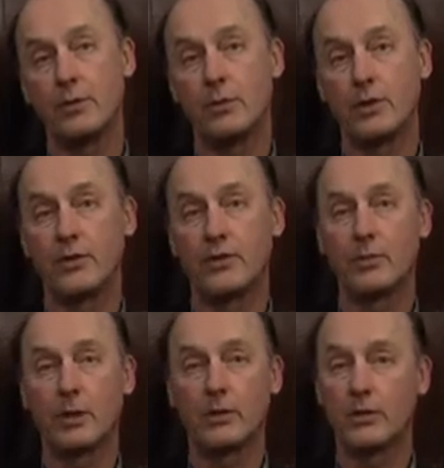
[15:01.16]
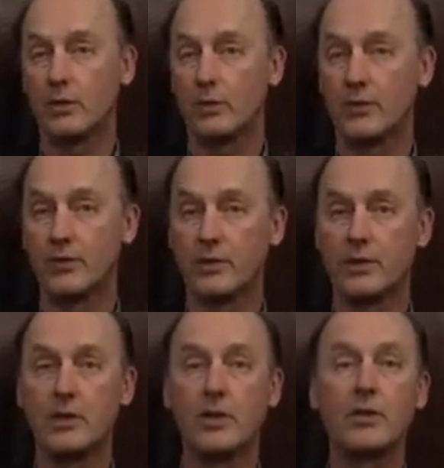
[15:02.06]
words about the author,
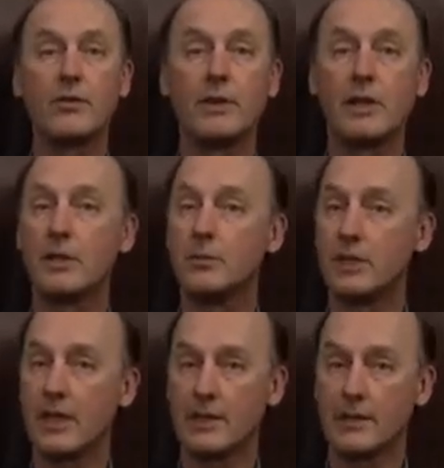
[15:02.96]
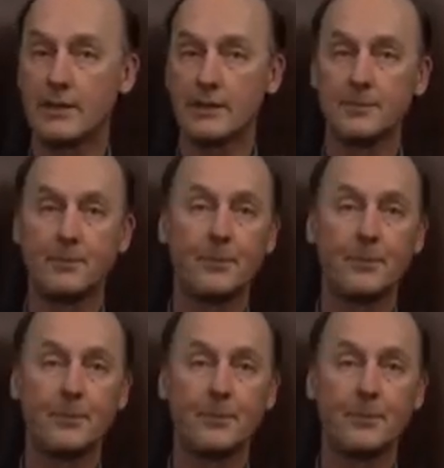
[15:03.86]
Carl Wilhelm Hjelt.